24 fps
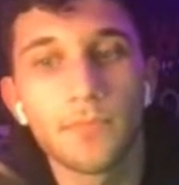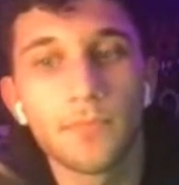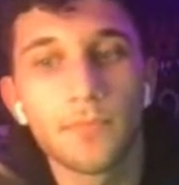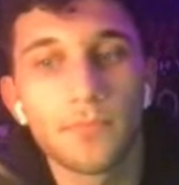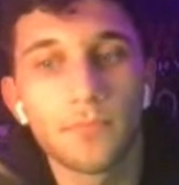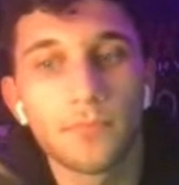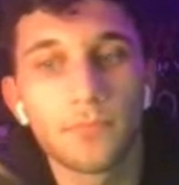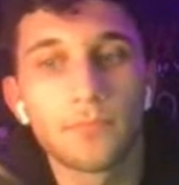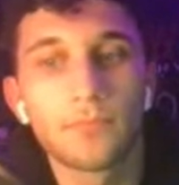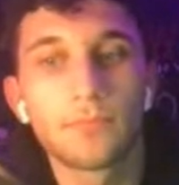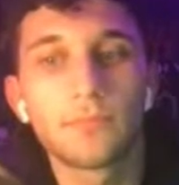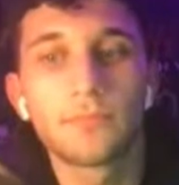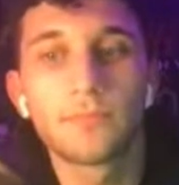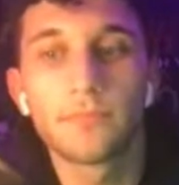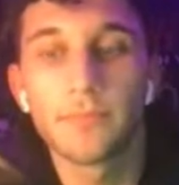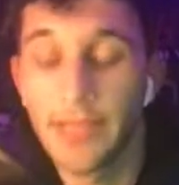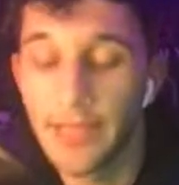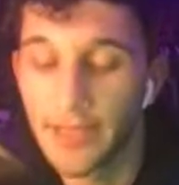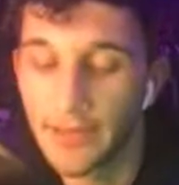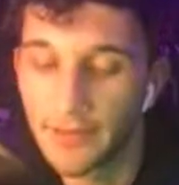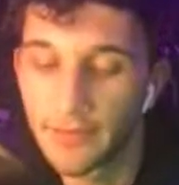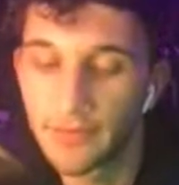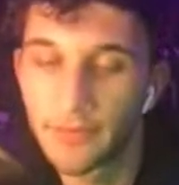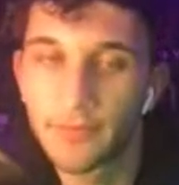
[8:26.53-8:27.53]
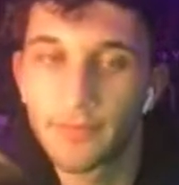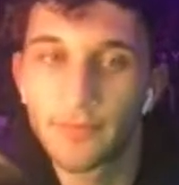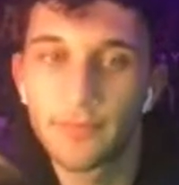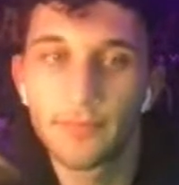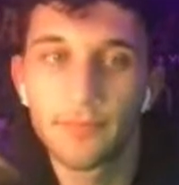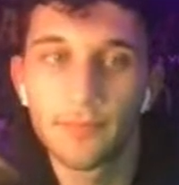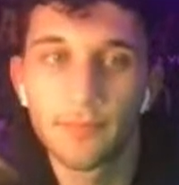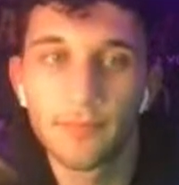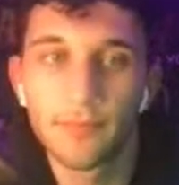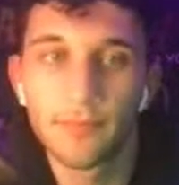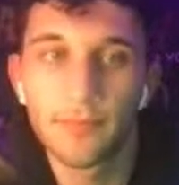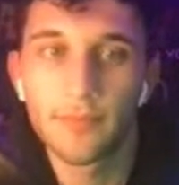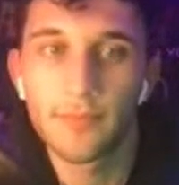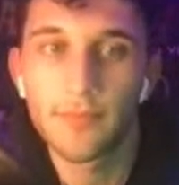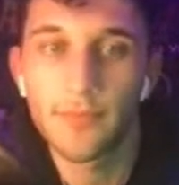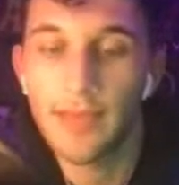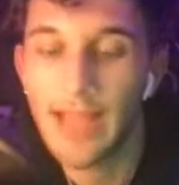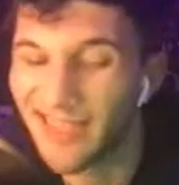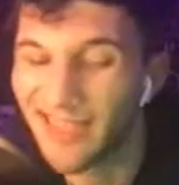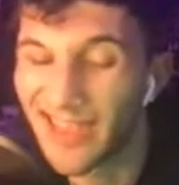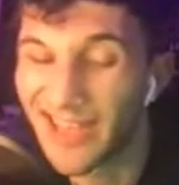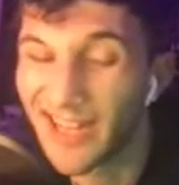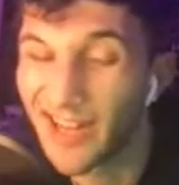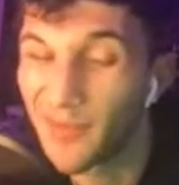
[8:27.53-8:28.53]
and that definitely led to
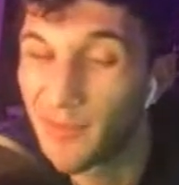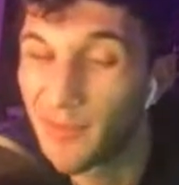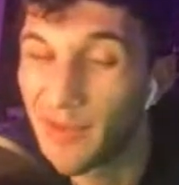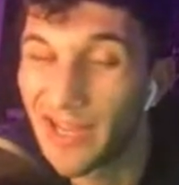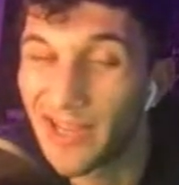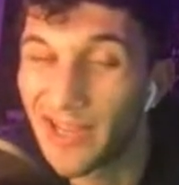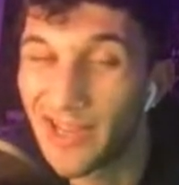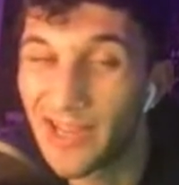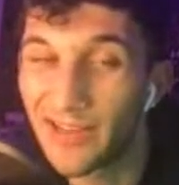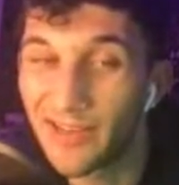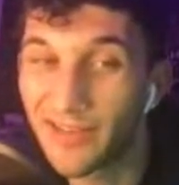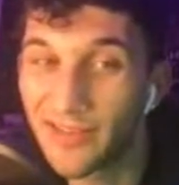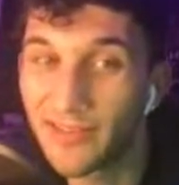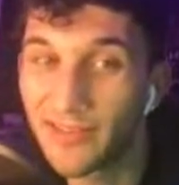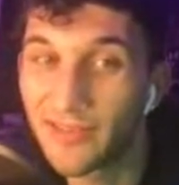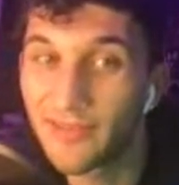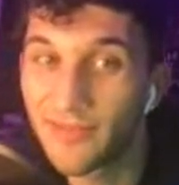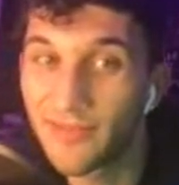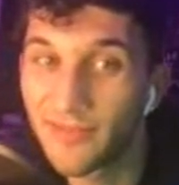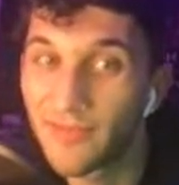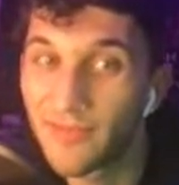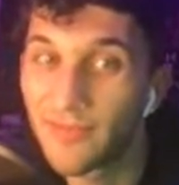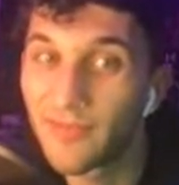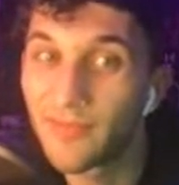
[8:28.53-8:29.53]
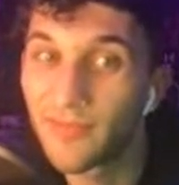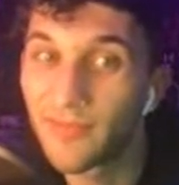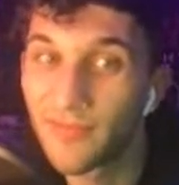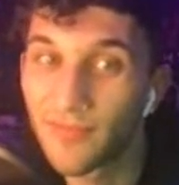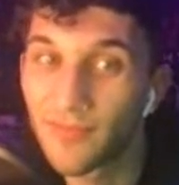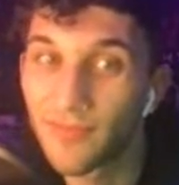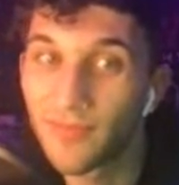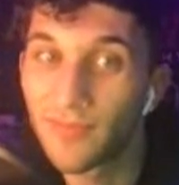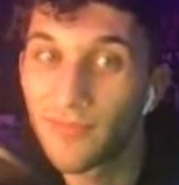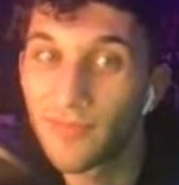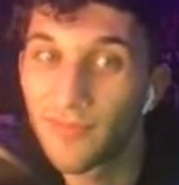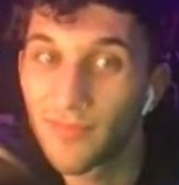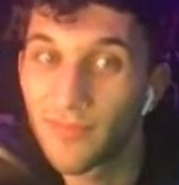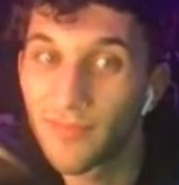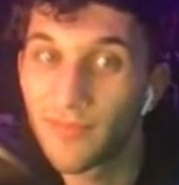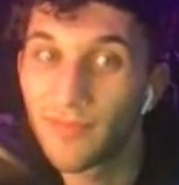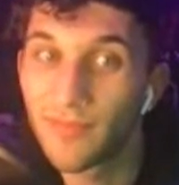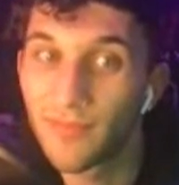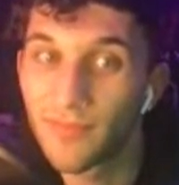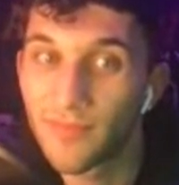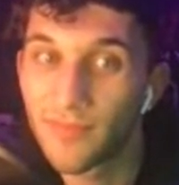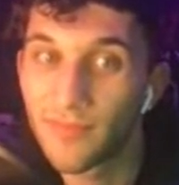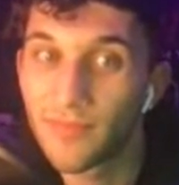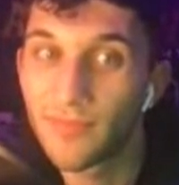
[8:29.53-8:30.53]
a lot of his
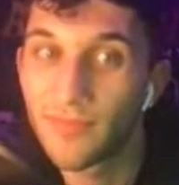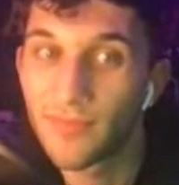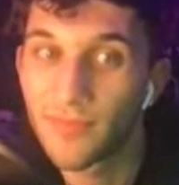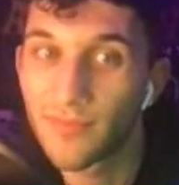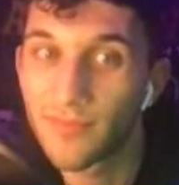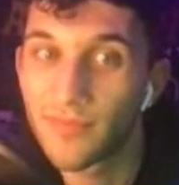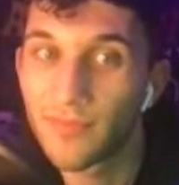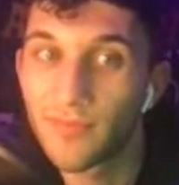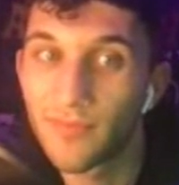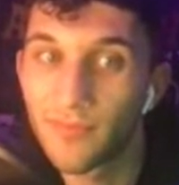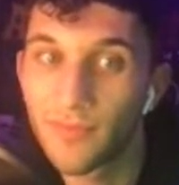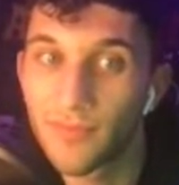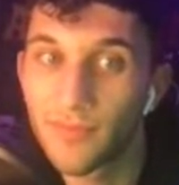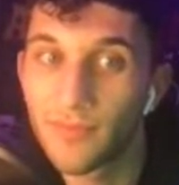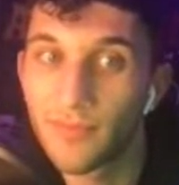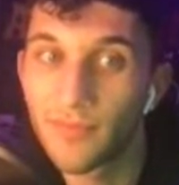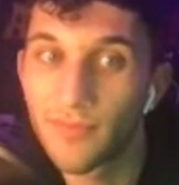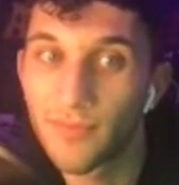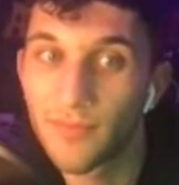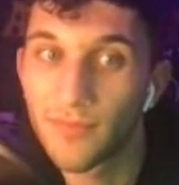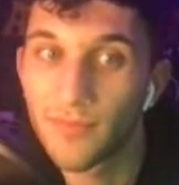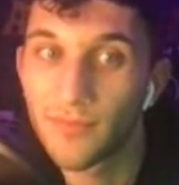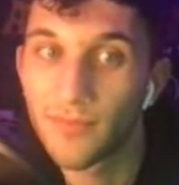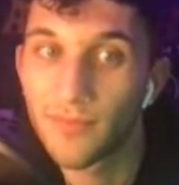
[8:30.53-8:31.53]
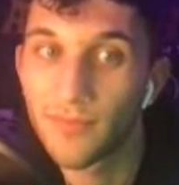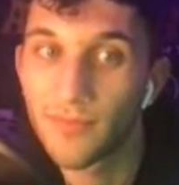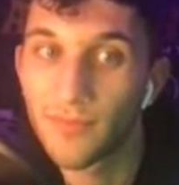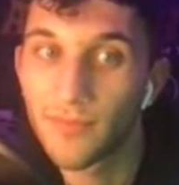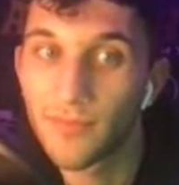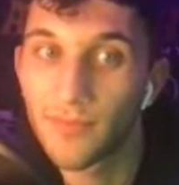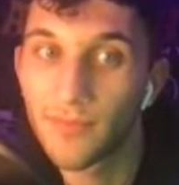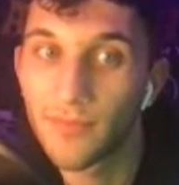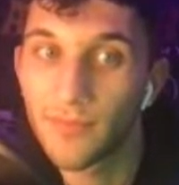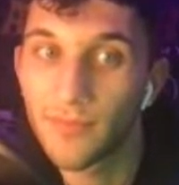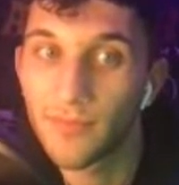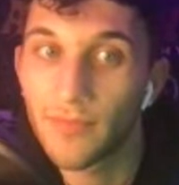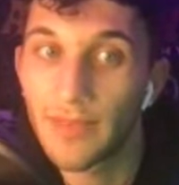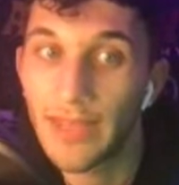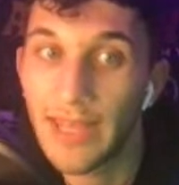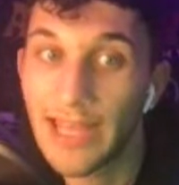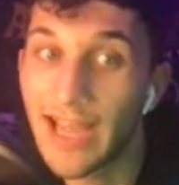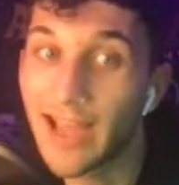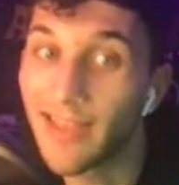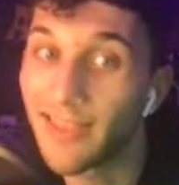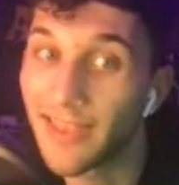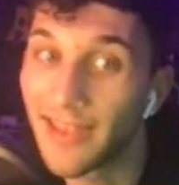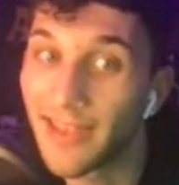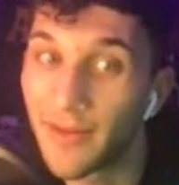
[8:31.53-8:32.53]
and a lot of his throws were off target.
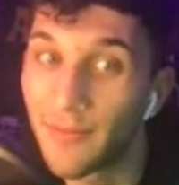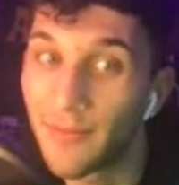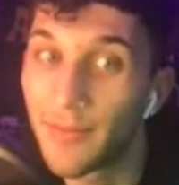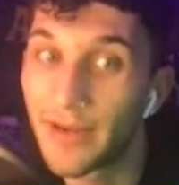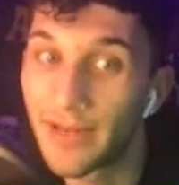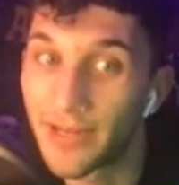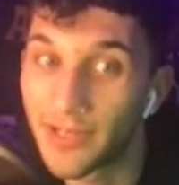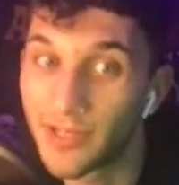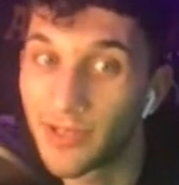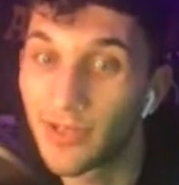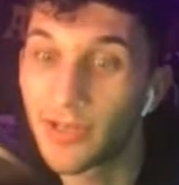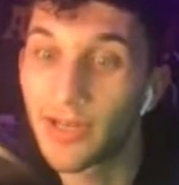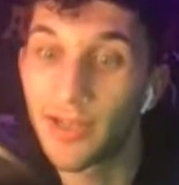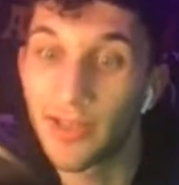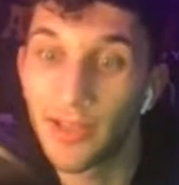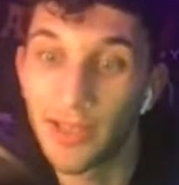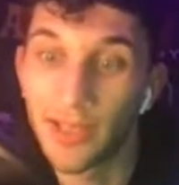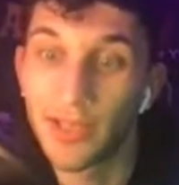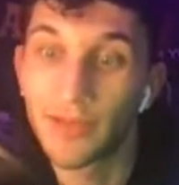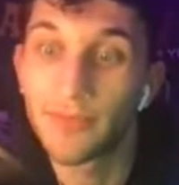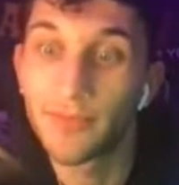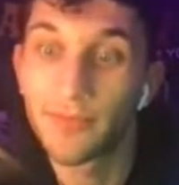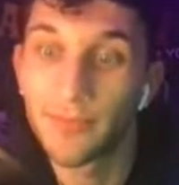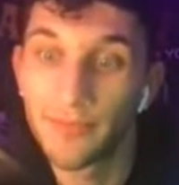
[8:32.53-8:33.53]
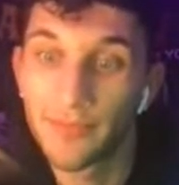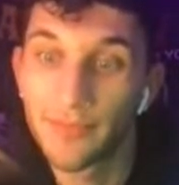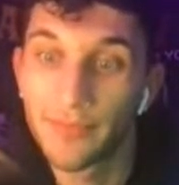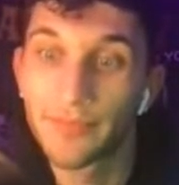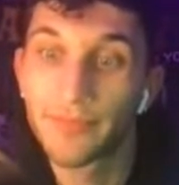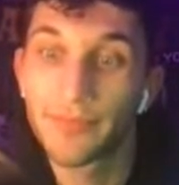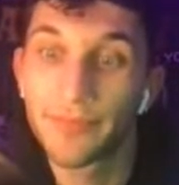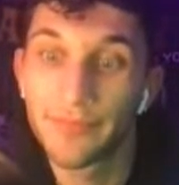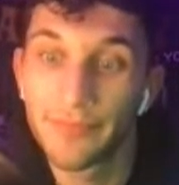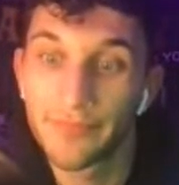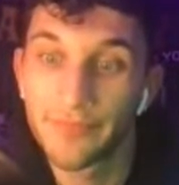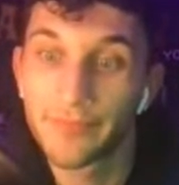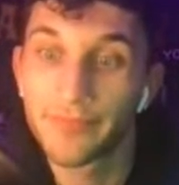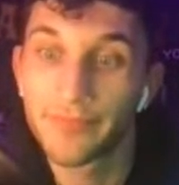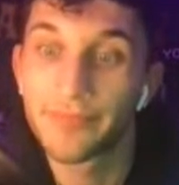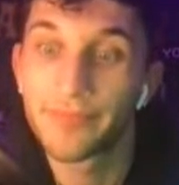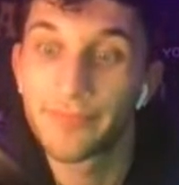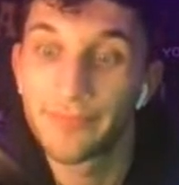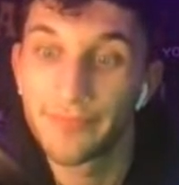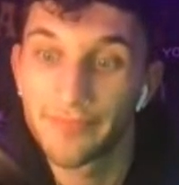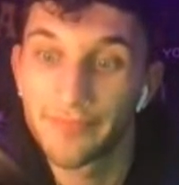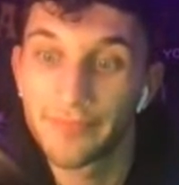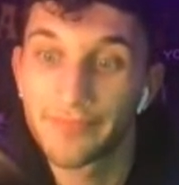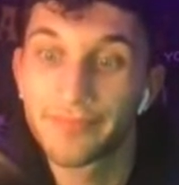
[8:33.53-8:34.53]
A lot of his throws, he
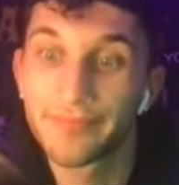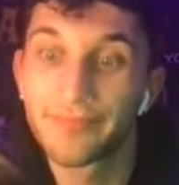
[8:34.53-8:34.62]
did.